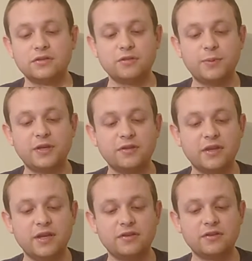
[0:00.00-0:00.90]
just because
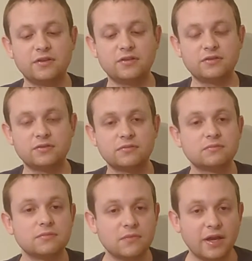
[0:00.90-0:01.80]
it isn't
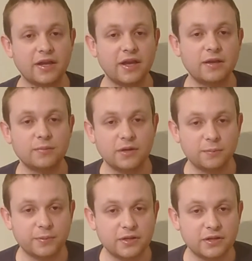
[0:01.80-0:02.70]
a game
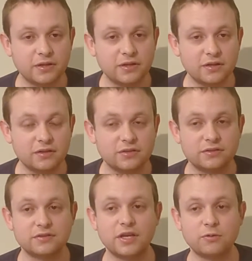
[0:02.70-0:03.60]
that particular
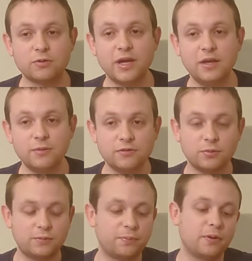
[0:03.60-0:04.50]
general gamers
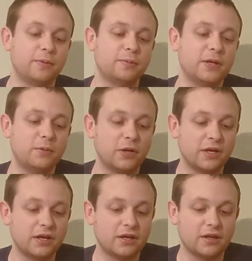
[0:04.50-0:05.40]
would probably want
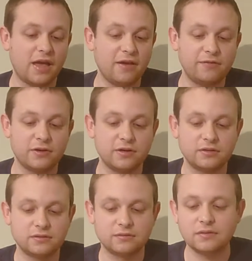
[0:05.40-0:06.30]
to ever
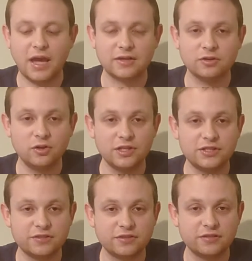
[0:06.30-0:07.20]

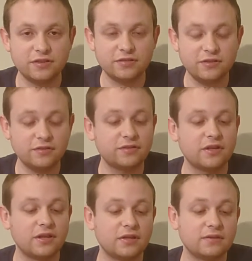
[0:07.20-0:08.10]
acknowledge its existence,
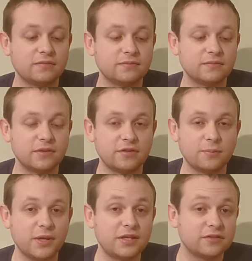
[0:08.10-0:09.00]
then
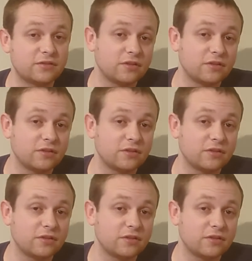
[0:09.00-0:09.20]
doesn't mean it